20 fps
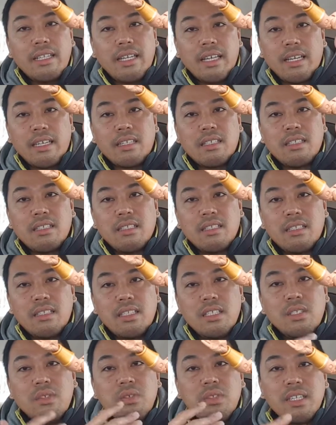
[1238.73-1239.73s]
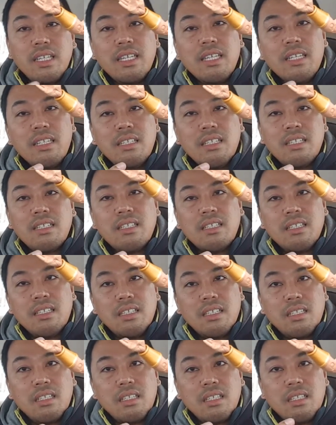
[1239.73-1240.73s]
think you need
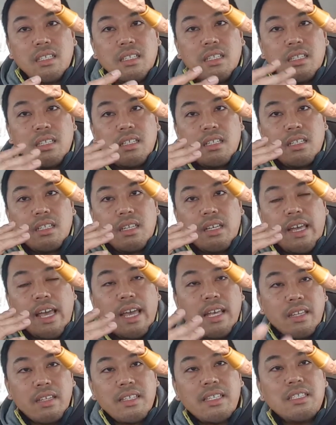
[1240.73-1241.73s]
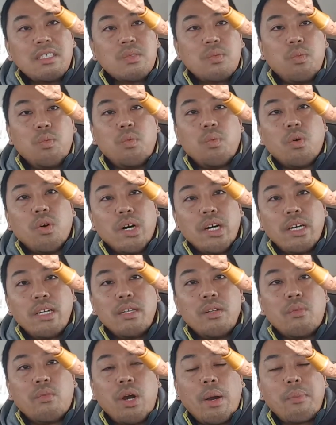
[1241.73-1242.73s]
at least
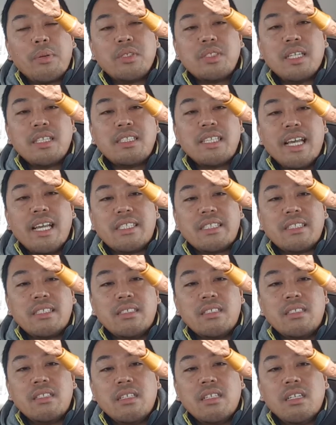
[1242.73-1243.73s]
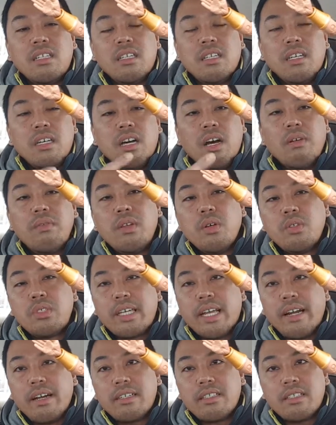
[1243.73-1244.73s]
one representation of
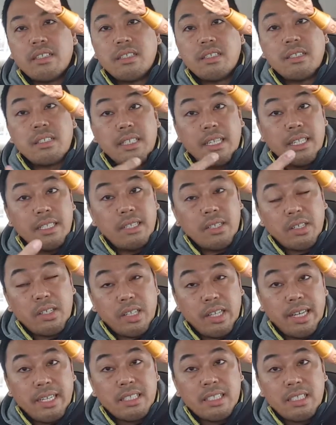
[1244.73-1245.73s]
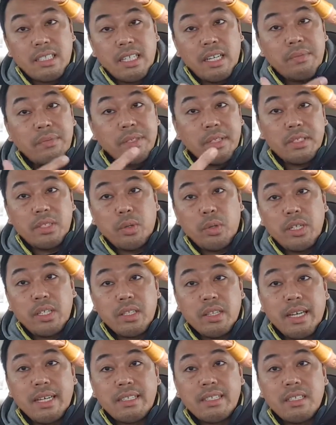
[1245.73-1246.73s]
those characters in your collection if you're a
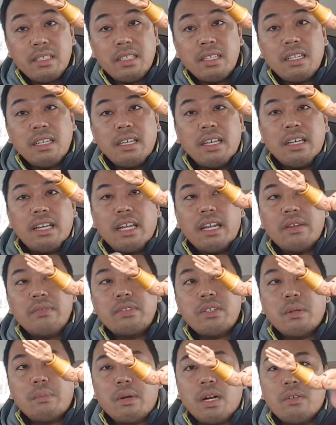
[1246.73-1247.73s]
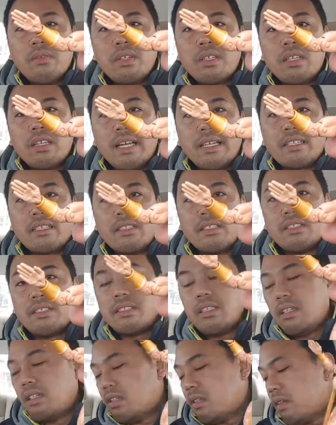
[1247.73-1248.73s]
toy collector and if you're a Marvel collector.
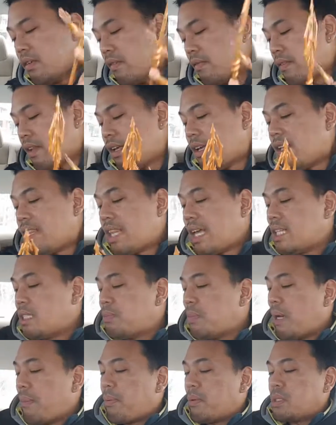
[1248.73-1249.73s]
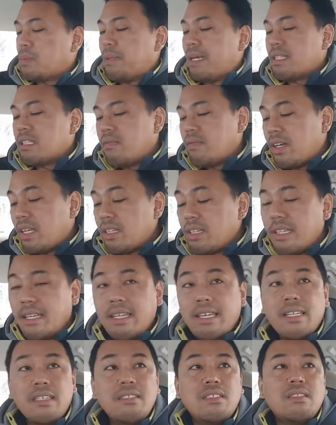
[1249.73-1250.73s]
So that's my perspective on
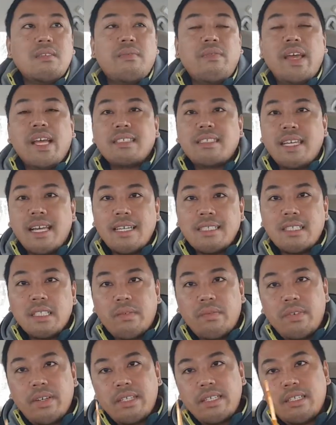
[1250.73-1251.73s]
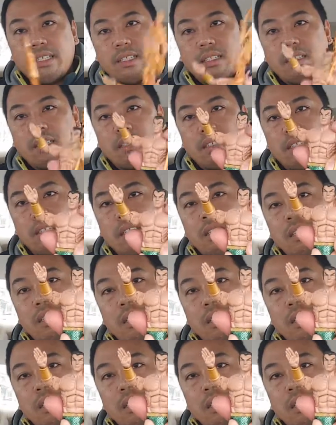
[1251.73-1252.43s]
things. Fantastic figure.